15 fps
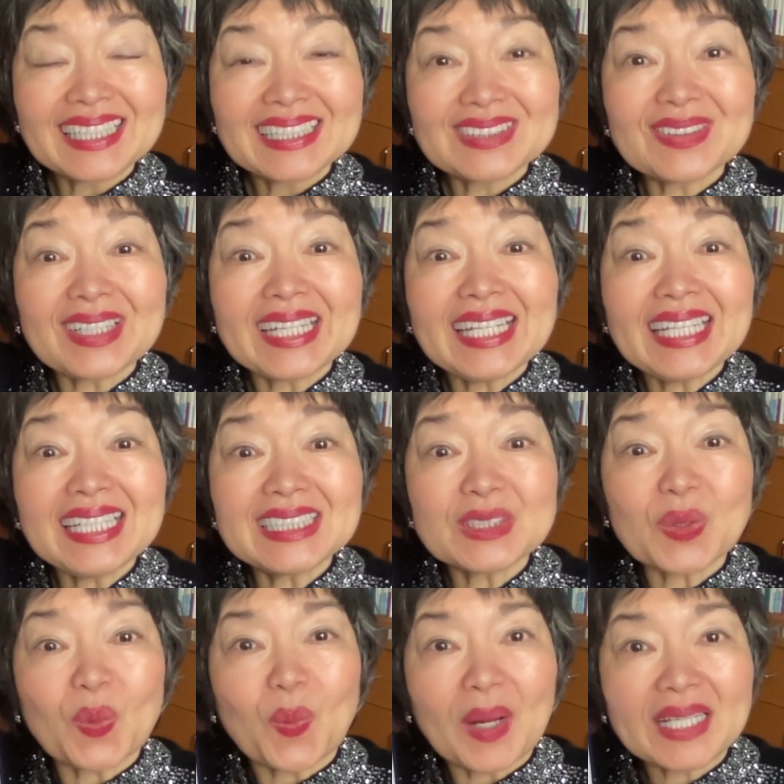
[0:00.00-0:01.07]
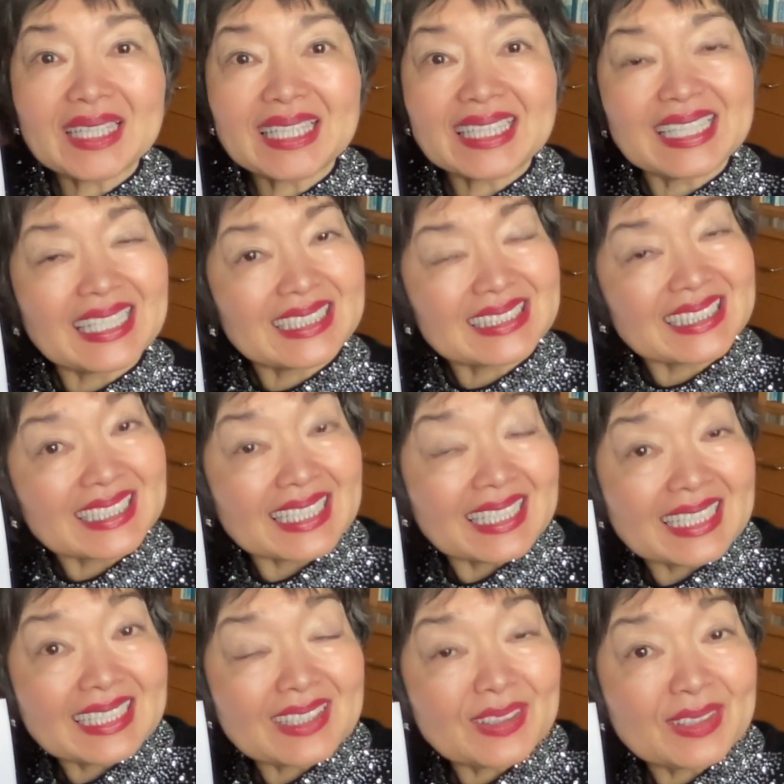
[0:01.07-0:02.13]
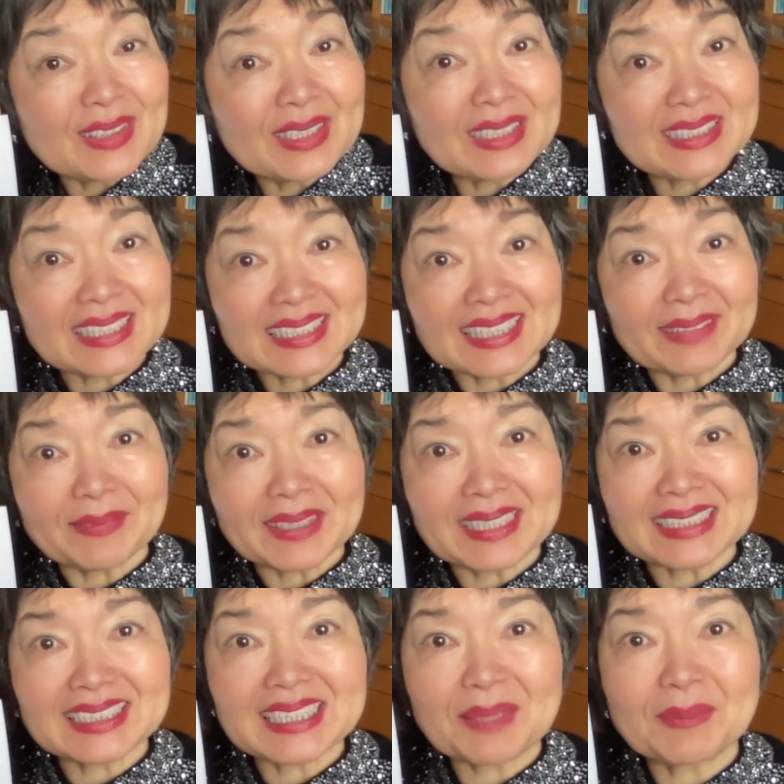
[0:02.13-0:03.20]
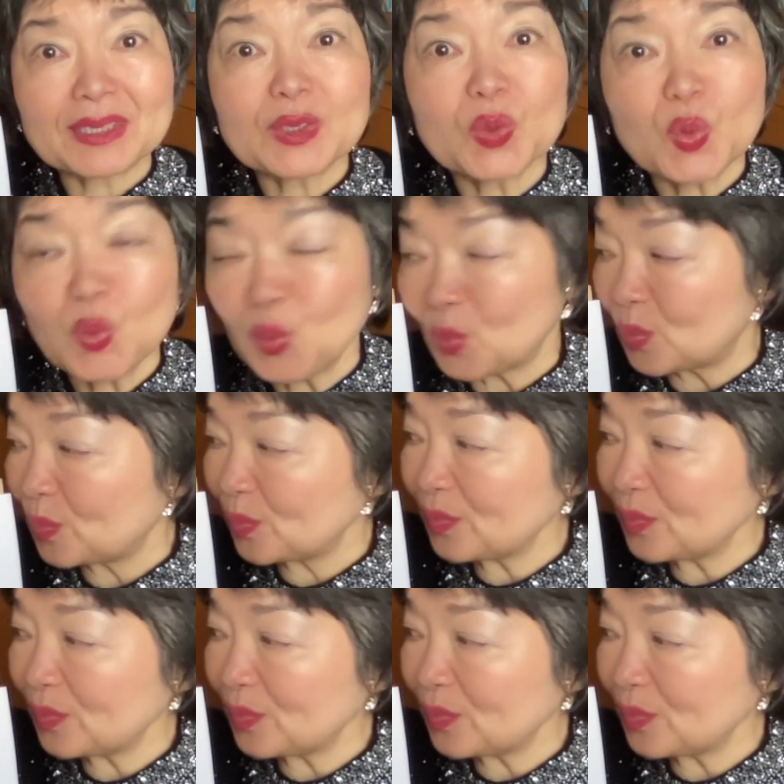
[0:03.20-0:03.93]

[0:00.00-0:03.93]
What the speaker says: So it is quite just about the same as U,